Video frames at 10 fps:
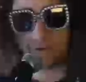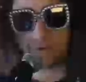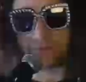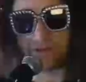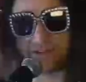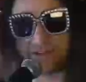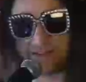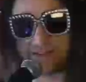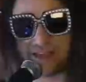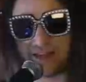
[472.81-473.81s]
I don't need a save
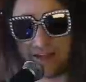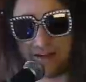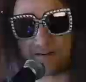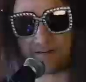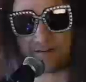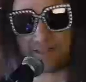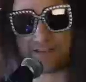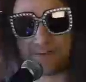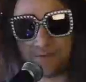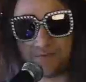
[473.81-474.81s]
state here. That's
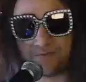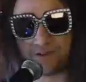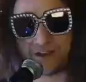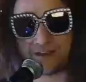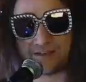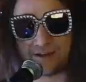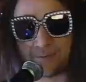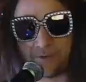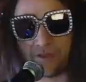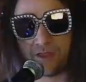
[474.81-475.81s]
so freaking terrible.